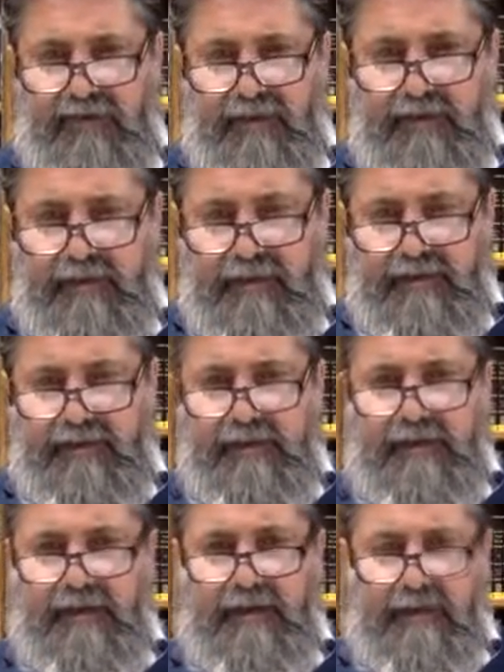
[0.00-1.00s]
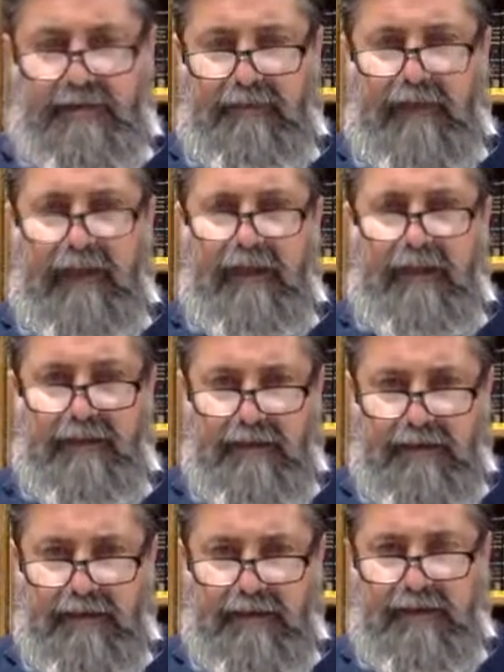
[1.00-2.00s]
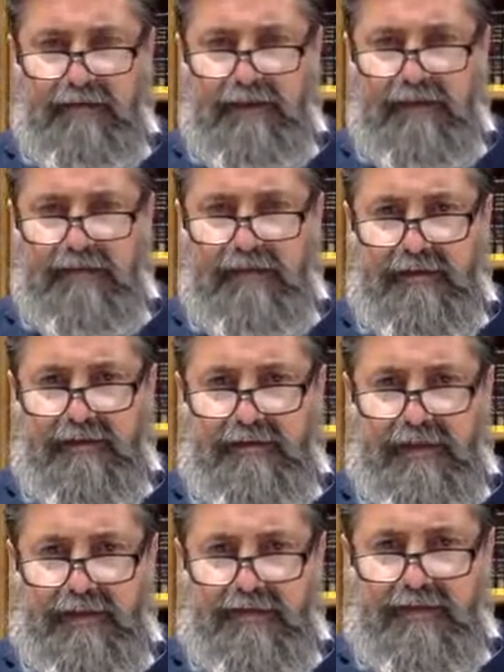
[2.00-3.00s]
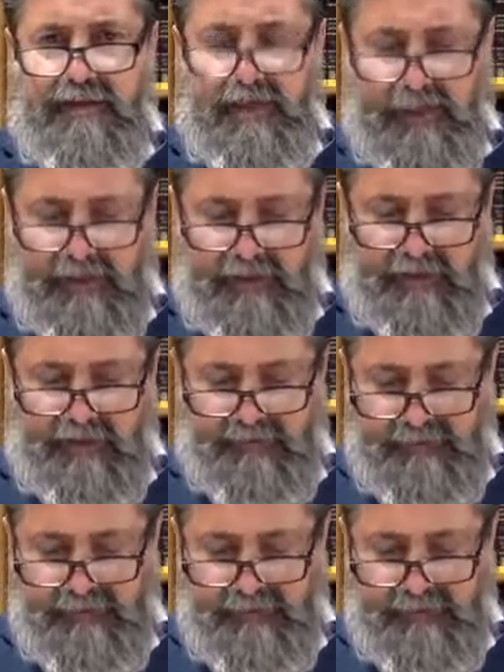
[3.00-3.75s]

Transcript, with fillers: gimel is 3, and mal means circumcised on the 8th day.